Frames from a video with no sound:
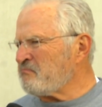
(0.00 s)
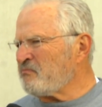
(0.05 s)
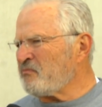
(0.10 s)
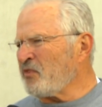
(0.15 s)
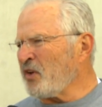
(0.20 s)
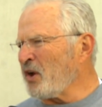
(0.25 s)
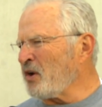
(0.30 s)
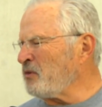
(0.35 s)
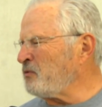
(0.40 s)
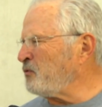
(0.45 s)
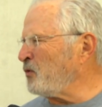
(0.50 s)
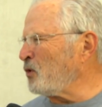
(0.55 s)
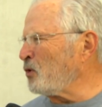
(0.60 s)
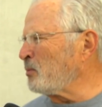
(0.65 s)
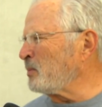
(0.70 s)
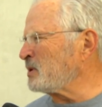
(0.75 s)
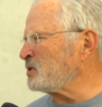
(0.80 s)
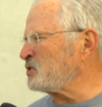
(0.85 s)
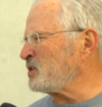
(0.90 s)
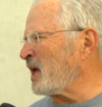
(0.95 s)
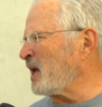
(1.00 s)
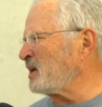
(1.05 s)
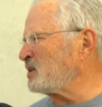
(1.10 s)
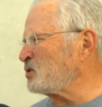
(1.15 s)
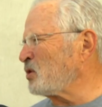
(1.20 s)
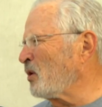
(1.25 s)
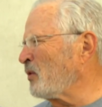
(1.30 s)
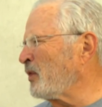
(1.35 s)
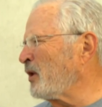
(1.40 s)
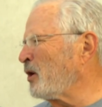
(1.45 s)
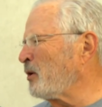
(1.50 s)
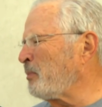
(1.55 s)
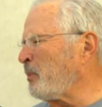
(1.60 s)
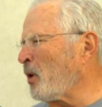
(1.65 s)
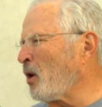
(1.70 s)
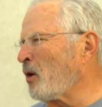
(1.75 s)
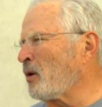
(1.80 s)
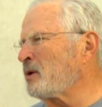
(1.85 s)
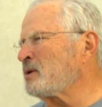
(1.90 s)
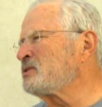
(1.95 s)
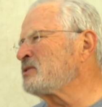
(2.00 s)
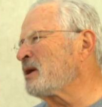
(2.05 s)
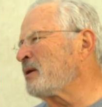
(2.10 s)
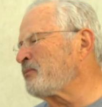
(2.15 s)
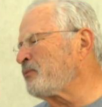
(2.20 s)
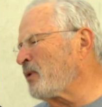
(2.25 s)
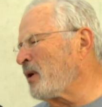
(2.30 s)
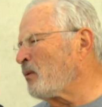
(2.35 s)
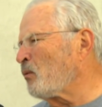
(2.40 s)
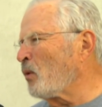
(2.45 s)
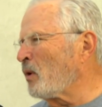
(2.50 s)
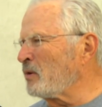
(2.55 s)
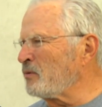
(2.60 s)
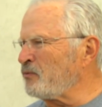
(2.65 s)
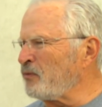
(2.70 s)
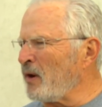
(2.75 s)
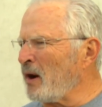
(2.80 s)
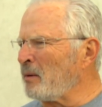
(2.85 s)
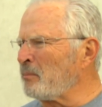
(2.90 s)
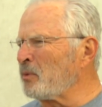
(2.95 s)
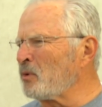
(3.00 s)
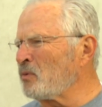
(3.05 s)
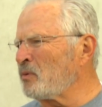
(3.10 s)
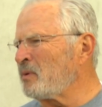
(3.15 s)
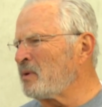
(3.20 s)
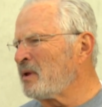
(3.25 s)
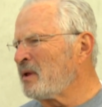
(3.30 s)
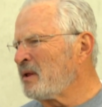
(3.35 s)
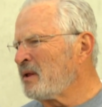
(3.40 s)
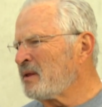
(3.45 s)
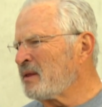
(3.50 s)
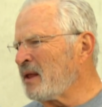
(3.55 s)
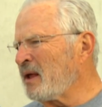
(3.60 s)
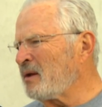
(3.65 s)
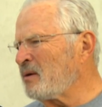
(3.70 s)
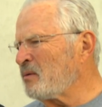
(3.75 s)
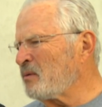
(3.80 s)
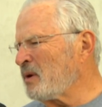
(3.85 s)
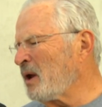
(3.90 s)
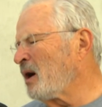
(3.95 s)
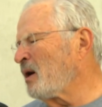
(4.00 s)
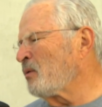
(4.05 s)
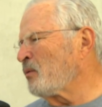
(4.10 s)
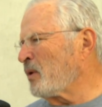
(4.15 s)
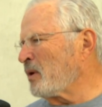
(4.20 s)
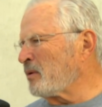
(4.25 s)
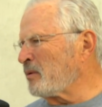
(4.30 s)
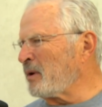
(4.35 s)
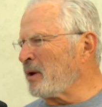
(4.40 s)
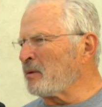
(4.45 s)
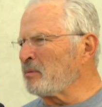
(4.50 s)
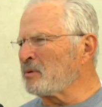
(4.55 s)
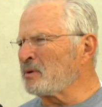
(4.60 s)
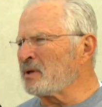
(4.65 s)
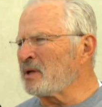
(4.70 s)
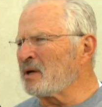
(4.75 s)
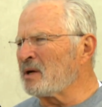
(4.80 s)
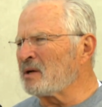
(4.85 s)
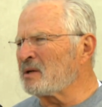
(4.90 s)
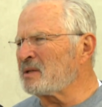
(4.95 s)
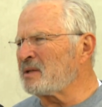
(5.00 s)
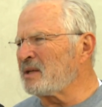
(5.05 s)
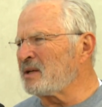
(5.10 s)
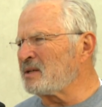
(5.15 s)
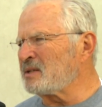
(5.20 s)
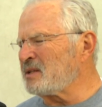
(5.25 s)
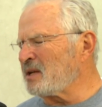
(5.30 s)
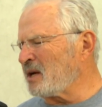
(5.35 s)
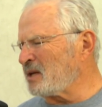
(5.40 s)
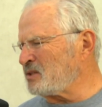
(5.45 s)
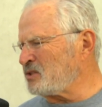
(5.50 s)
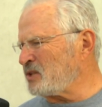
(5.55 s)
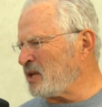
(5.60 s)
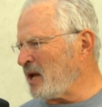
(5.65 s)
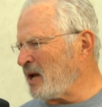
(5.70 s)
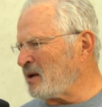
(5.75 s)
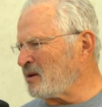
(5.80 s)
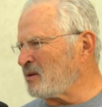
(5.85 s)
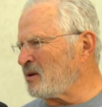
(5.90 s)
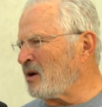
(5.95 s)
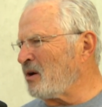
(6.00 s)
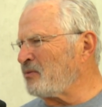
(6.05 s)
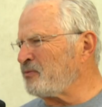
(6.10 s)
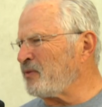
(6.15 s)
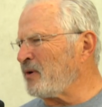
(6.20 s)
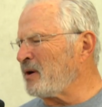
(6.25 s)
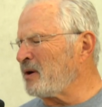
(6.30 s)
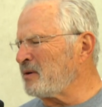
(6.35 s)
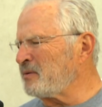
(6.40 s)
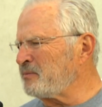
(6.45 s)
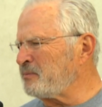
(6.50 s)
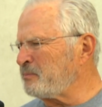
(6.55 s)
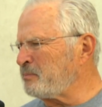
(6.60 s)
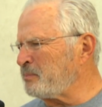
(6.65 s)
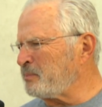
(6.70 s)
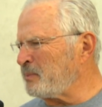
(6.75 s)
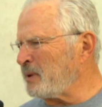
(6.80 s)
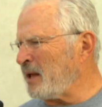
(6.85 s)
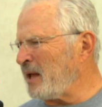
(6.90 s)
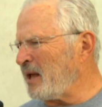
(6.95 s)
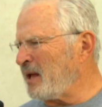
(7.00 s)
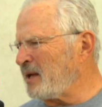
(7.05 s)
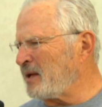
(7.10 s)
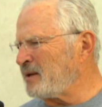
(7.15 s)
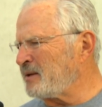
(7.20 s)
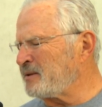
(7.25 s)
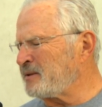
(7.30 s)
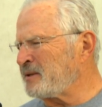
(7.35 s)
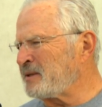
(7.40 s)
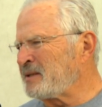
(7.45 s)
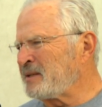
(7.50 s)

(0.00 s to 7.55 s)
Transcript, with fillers: very few mistakes on their part, except for that one fumble that uh, we were able to get a touchdown off of, and